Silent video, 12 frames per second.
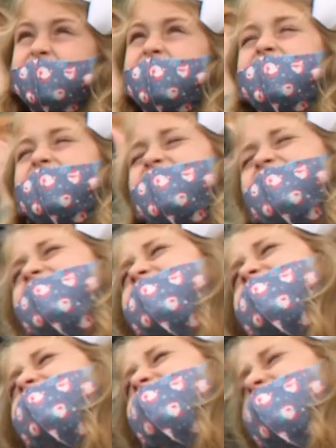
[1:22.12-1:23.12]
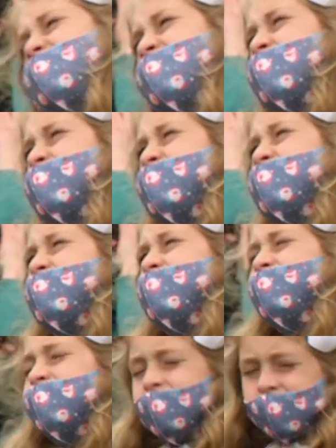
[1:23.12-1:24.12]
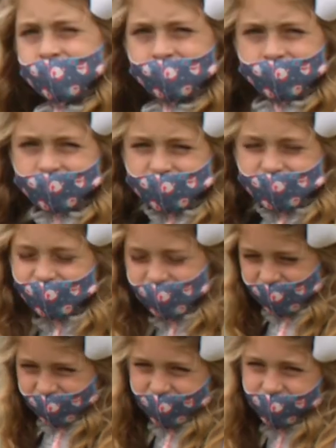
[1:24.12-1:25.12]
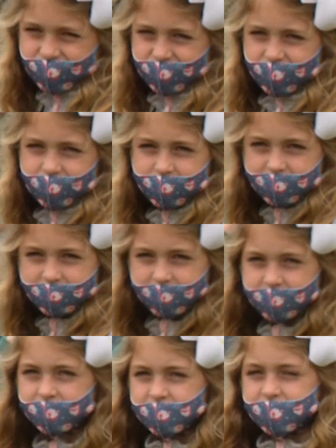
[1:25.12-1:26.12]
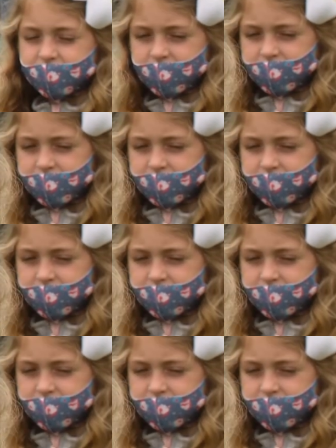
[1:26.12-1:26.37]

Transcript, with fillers: school uh, students here in Lexington. Uh, so what kinds we of activities do. do